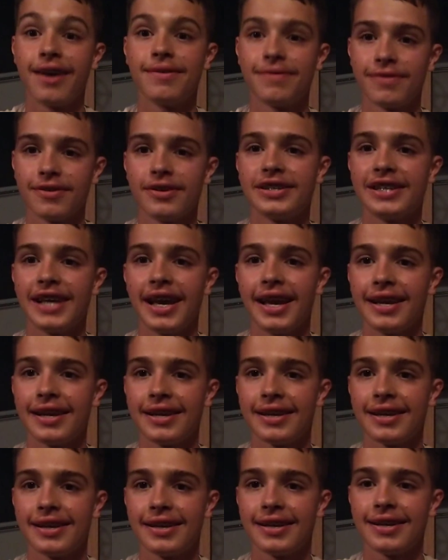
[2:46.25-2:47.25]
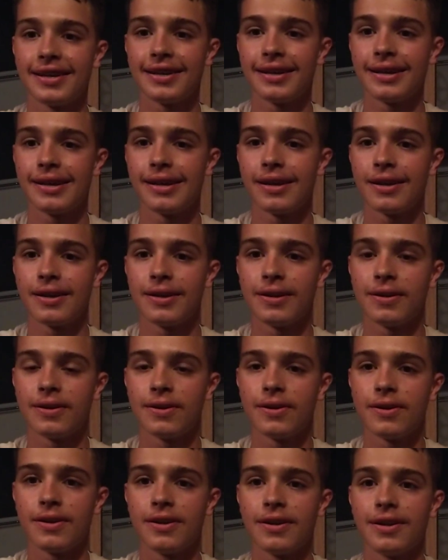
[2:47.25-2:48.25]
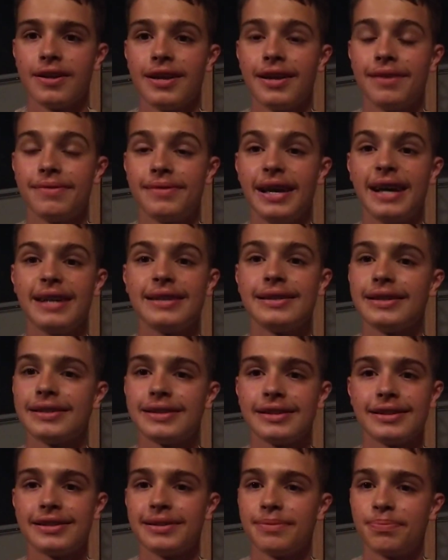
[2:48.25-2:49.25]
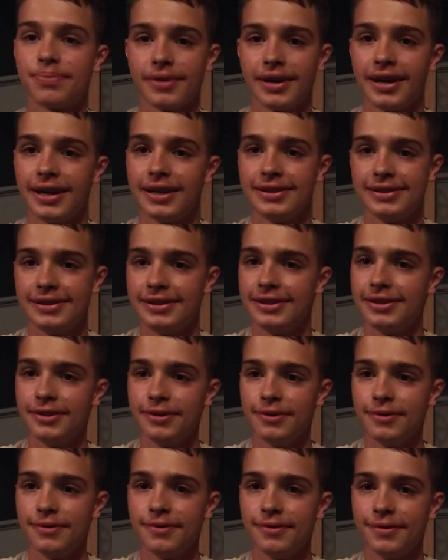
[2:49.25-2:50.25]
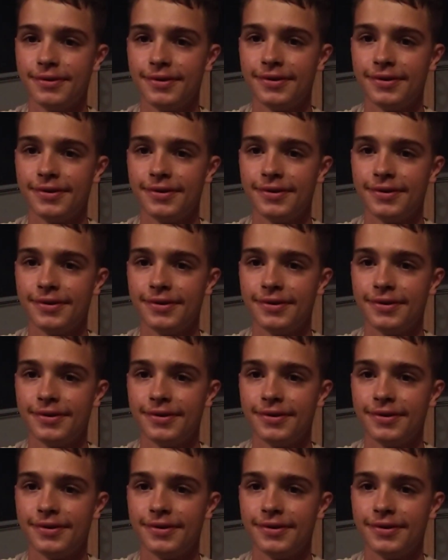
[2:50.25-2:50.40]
for a tank. If that doesn't surprise you,